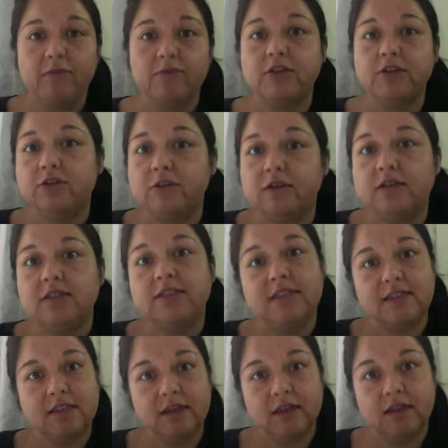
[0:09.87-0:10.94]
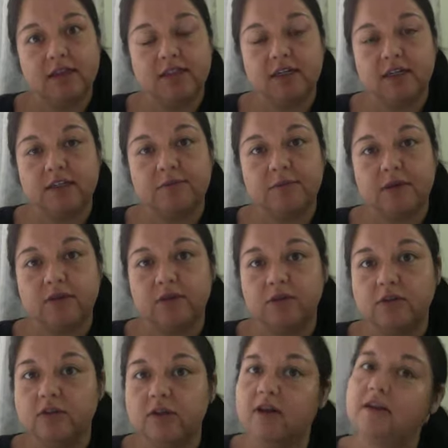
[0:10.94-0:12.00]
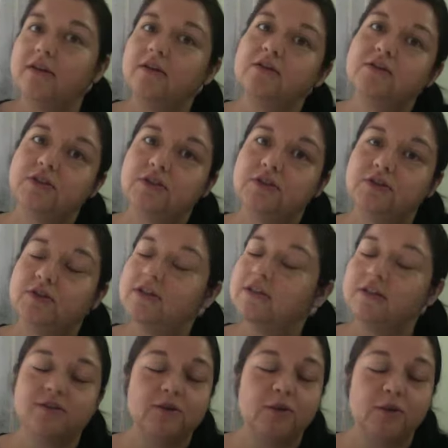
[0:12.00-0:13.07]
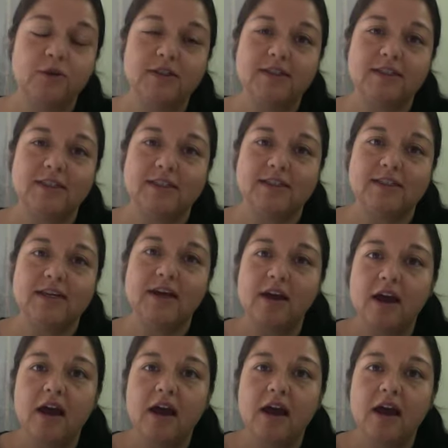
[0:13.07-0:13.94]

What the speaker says: with students as young as 6 months old and students as old as 60.